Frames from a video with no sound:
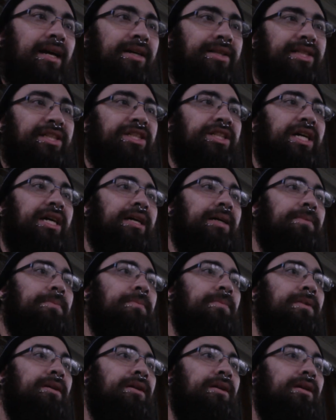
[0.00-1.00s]
on the job,
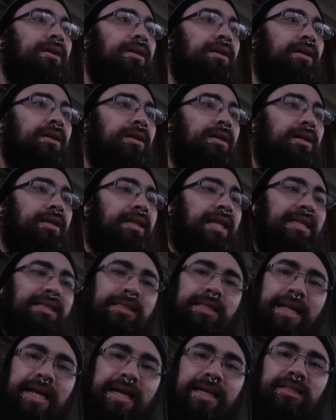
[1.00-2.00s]
that
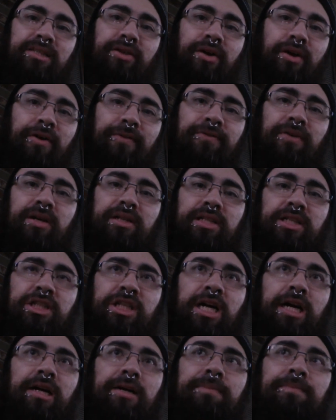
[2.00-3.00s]
slacks off on the
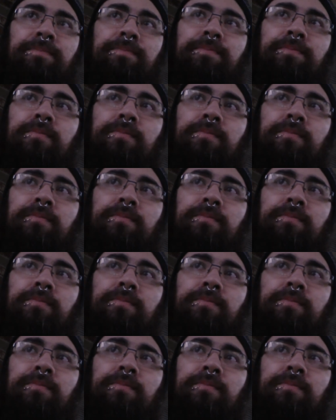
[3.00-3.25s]
job,